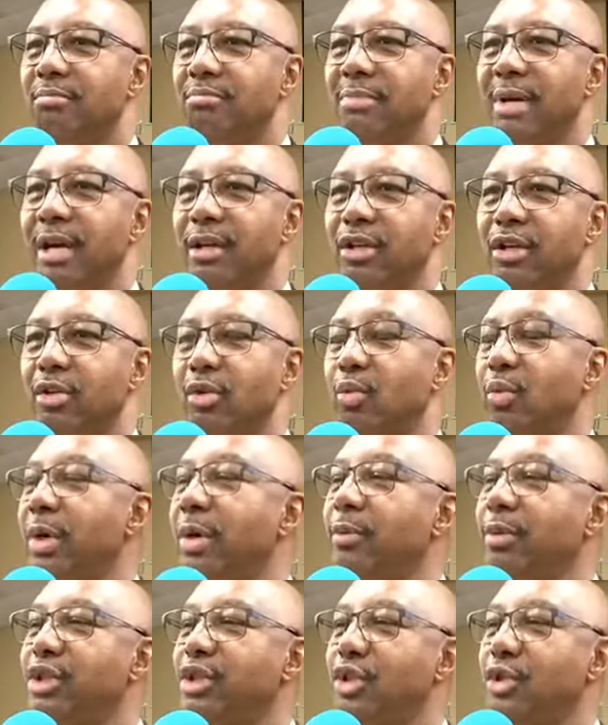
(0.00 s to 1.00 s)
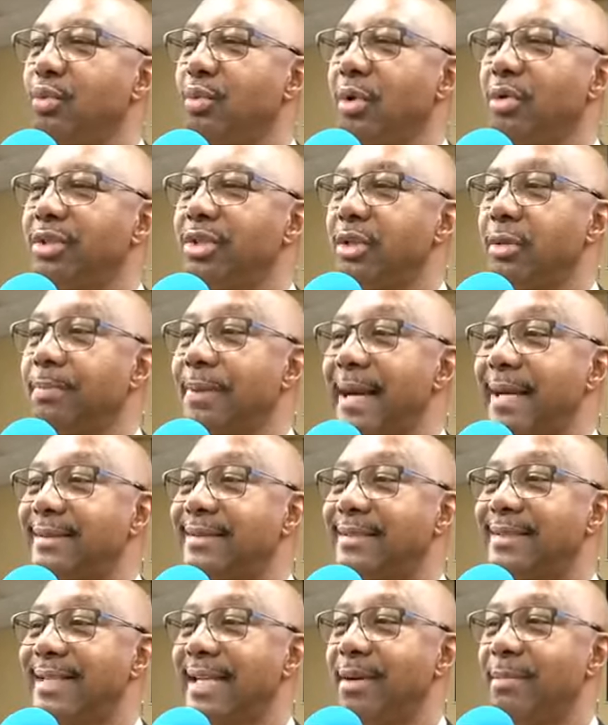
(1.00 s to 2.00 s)
about what would you want your
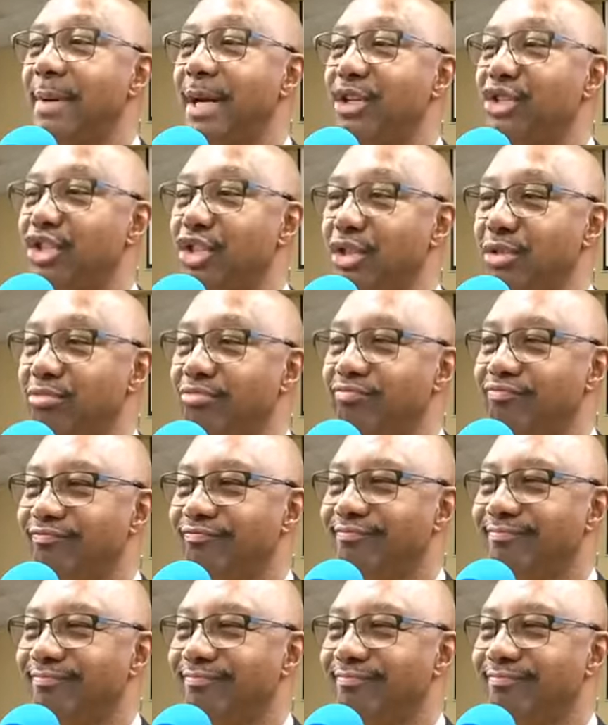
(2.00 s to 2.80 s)
pastor to say about you?